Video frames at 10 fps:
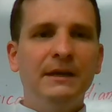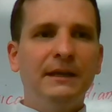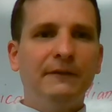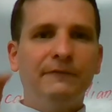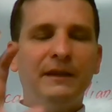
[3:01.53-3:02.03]

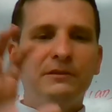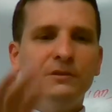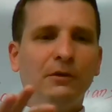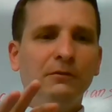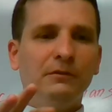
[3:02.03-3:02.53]
If they
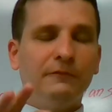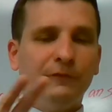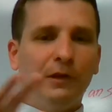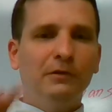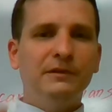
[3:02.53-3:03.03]
don't
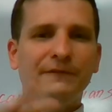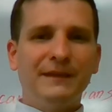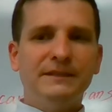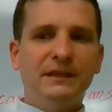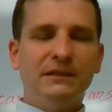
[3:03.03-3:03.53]
float, if they
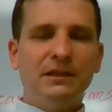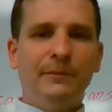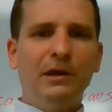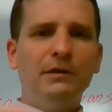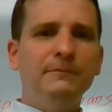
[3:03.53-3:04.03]
sink to the
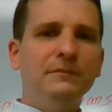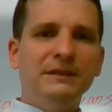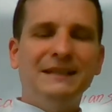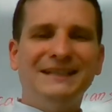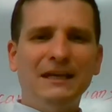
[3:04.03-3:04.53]
bottom,
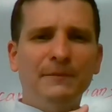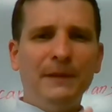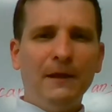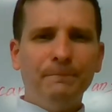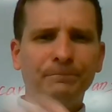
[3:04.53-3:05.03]
you take them
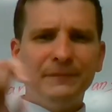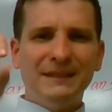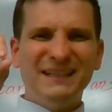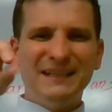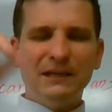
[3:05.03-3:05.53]
out.
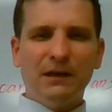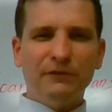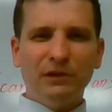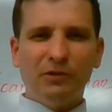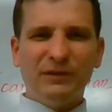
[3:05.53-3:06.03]
You take off
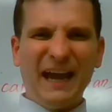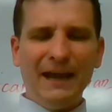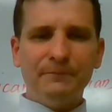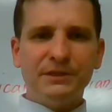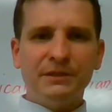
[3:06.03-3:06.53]
the little
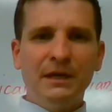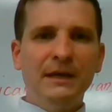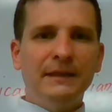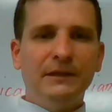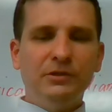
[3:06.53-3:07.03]
caps,
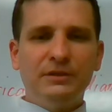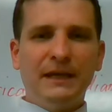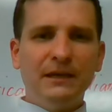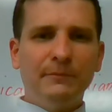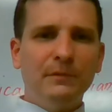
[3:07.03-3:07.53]
and you
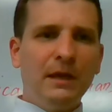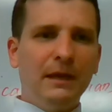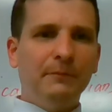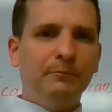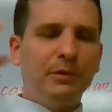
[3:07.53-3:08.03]
take them
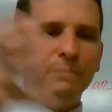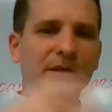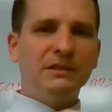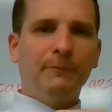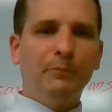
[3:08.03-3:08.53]
and put them
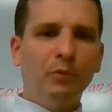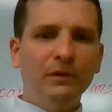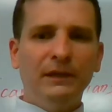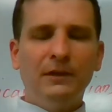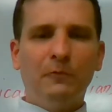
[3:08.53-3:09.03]
into
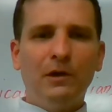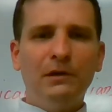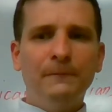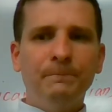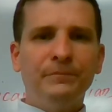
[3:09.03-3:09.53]
boiling
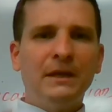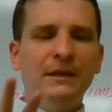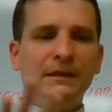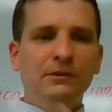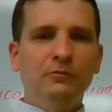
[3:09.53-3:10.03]
water.
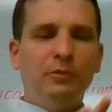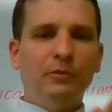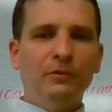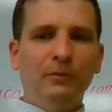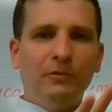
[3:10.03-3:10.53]
You
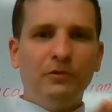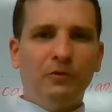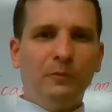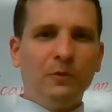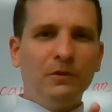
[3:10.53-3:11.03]
boil,
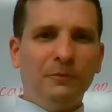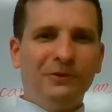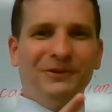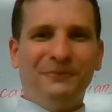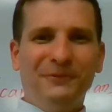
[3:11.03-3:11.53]
boil, boil,
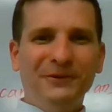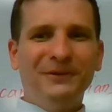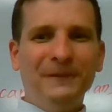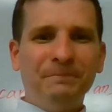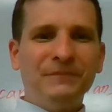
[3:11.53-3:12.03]
boil,
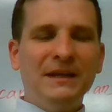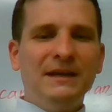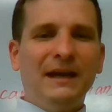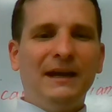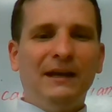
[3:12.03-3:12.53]
boil.
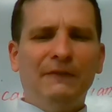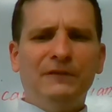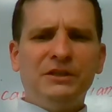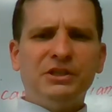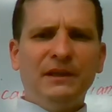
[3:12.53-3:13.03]

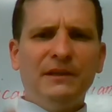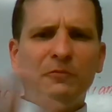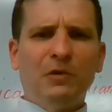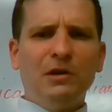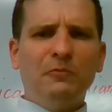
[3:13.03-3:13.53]
Eventually, the
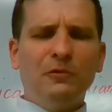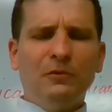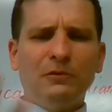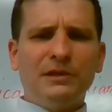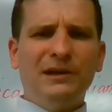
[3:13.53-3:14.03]
water
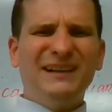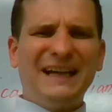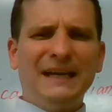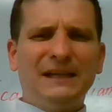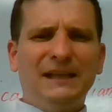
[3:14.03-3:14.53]
will turn
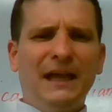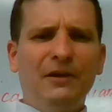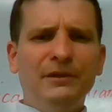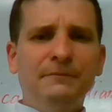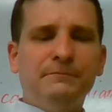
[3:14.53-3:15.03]
kind of
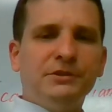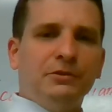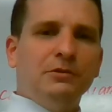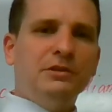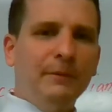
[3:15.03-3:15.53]
cloudy, so
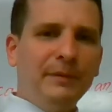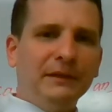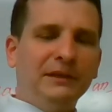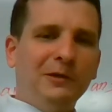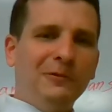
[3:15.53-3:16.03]
you dump
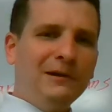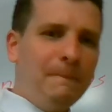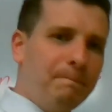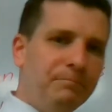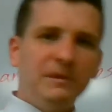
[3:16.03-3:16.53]
out that water.
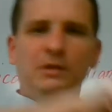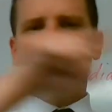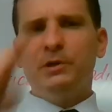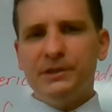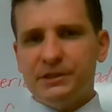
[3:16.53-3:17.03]
You
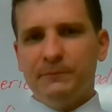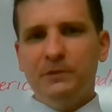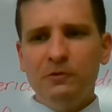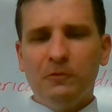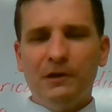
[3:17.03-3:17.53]
put in some
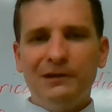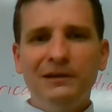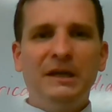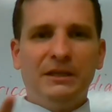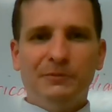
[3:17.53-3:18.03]
new water.
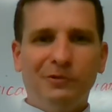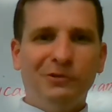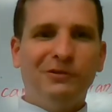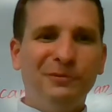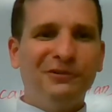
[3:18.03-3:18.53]
You
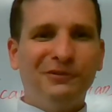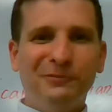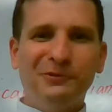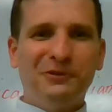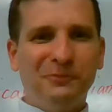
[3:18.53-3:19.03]
boil, boil,
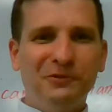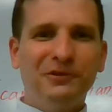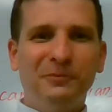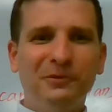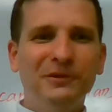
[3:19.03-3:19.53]
boil,
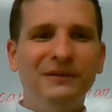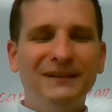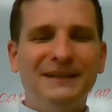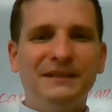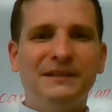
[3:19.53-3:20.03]
boil,
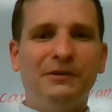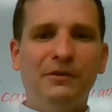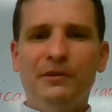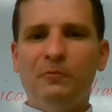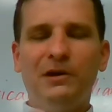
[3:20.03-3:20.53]
boil
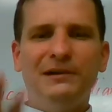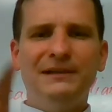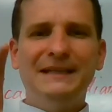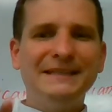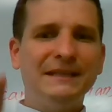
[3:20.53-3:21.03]
until the
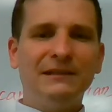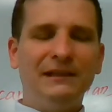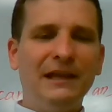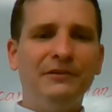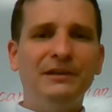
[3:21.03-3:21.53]
water isn't
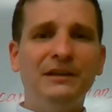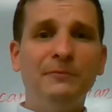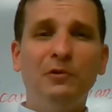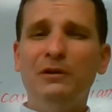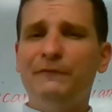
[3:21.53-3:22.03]
cloudy
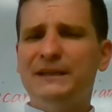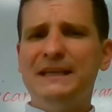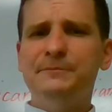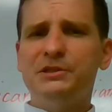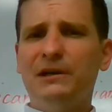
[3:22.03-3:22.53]
anymore. If it
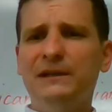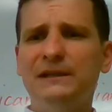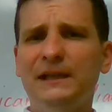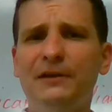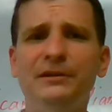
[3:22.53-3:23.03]
keeps turning
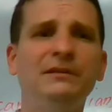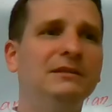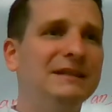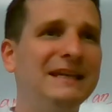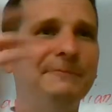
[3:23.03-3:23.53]
cloudy,
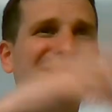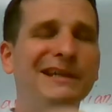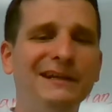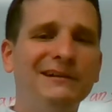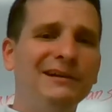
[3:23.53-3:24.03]
you keep
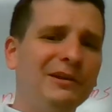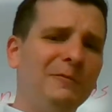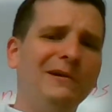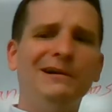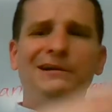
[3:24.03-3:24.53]
getting rid of the
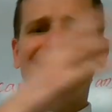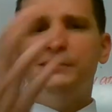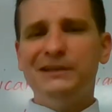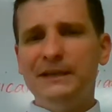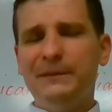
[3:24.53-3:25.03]
water and you
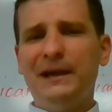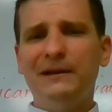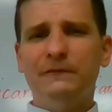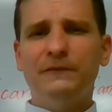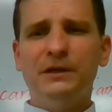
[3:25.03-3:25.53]
keep
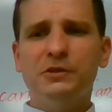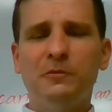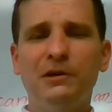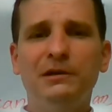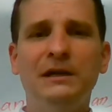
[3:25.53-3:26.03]
adding fresh
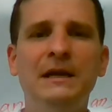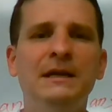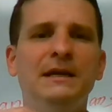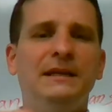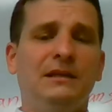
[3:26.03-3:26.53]
water
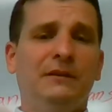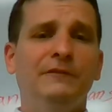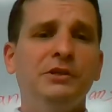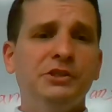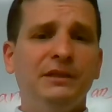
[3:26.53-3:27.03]
until
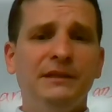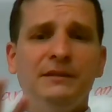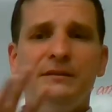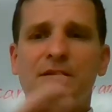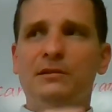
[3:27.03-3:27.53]

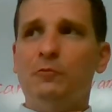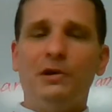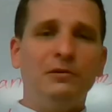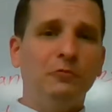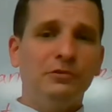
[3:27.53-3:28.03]
eventually the
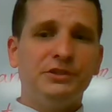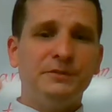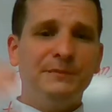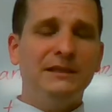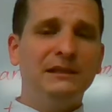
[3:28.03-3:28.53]
water will
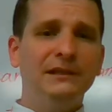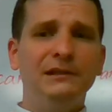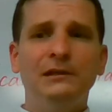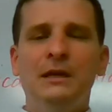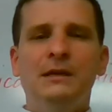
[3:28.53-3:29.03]
just be
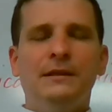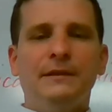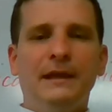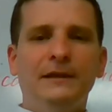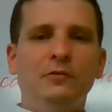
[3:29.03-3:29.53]
clear.
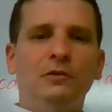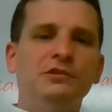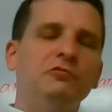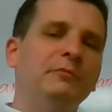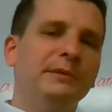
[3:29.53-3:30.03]
The
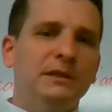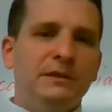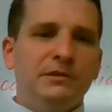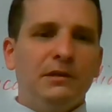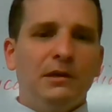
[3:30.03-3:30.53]
acorns will be
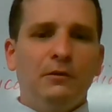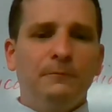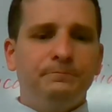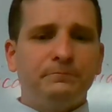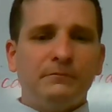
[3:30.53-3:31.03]
good to
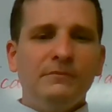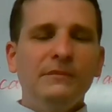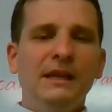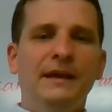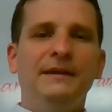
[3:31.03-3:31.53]
go.
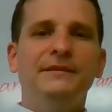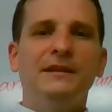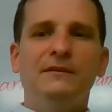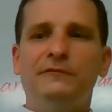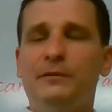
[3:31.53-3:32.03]
And
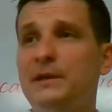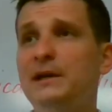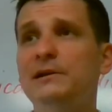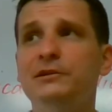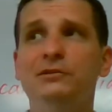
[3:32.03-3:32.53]
then from
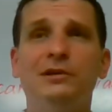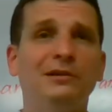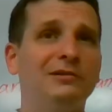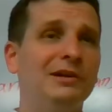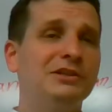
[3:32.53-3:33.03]
there, you can
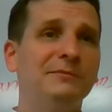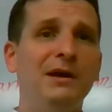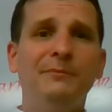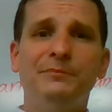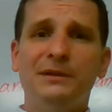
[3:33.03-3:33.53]
crush them
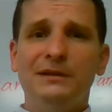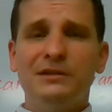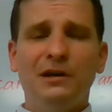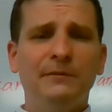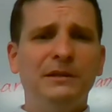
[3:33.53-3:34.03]
up and
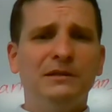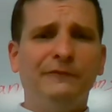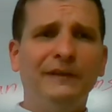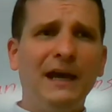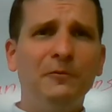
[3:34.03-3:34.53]
turn them into
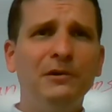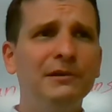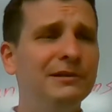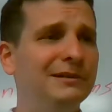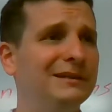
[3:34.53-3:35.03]
flour.
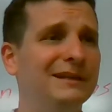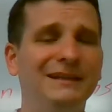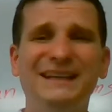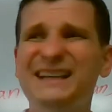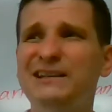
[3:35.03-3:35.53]
You
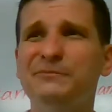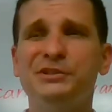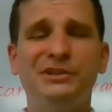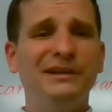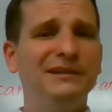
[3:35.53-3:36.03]
can eat them
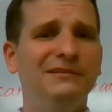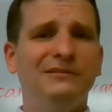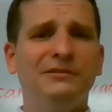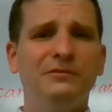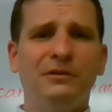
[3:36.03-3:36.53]
straight. You
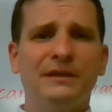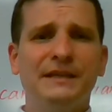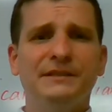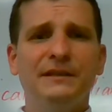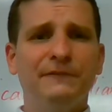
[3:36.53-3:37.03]
can do all
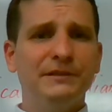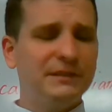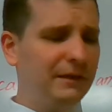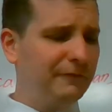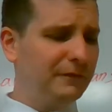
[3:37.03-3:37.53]
kinds of different
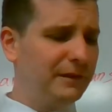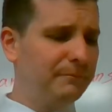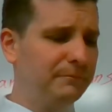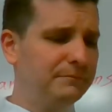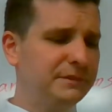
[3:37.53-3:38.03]
stuff with them.
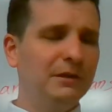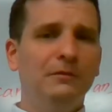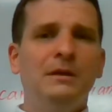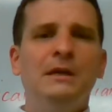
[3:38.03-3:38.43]
So